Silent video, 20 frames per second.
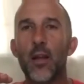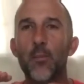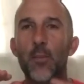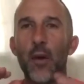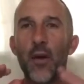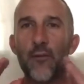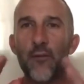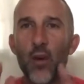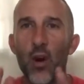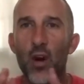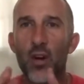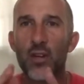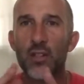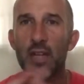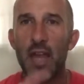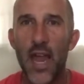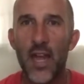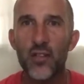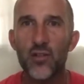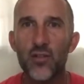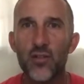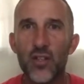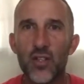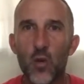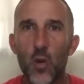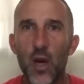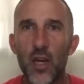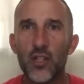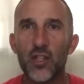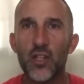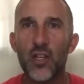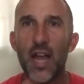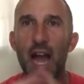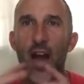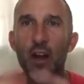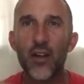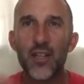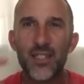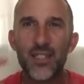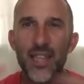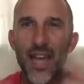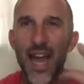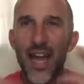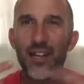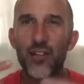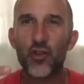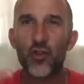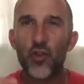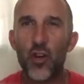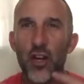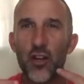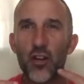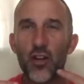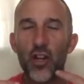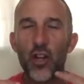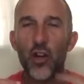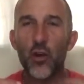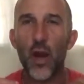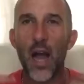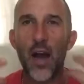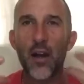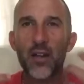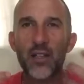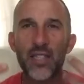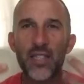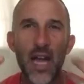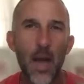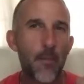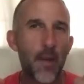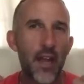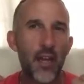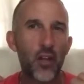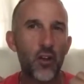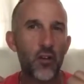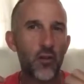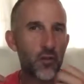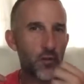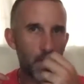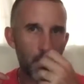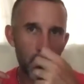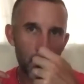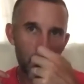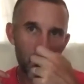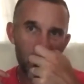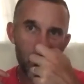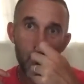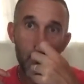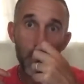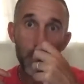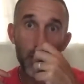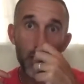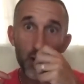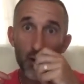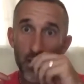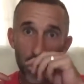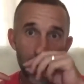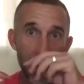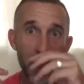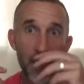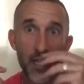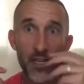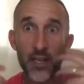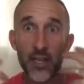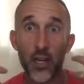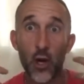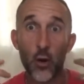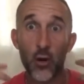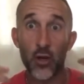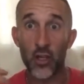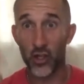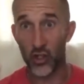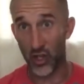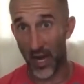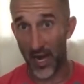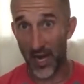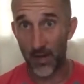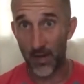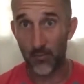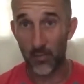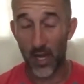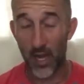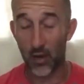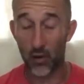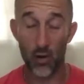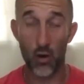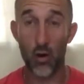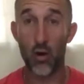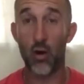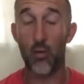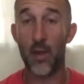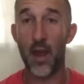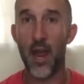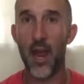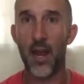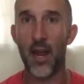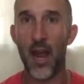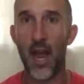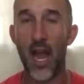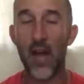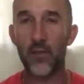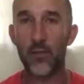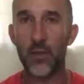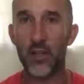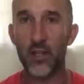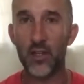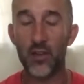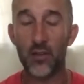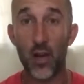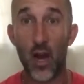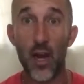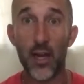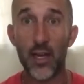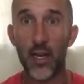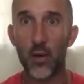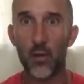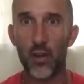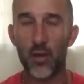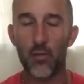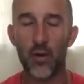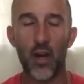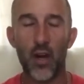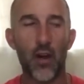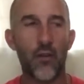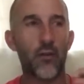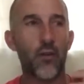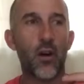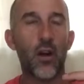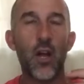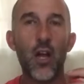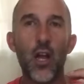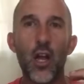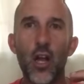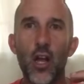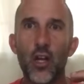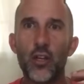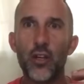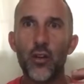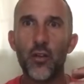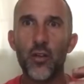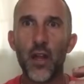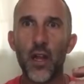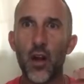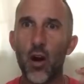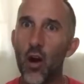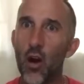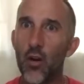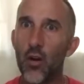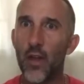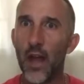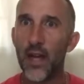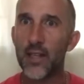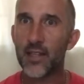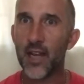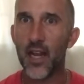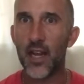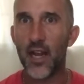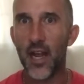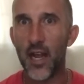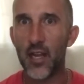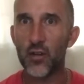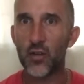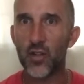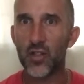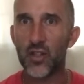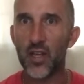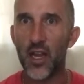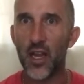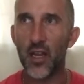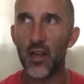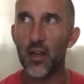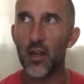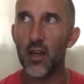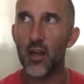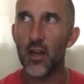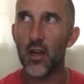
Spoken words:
But first, answer this question. How does that trigger you? How does that make you feel? Do you immediately go to shame? Like, oh man, I haven't been talking with him enough. Or do you think, oh, that's kind of interesting.